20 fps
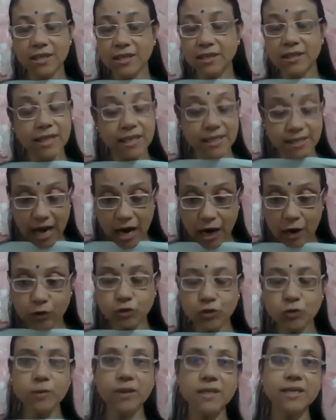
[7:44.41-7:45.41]
these
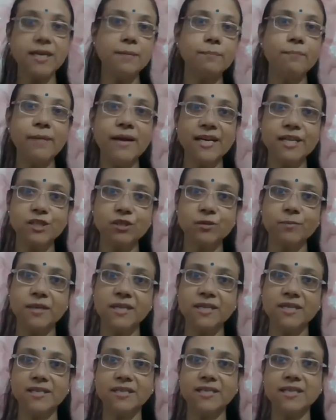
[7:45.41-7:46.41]
outward embellishments,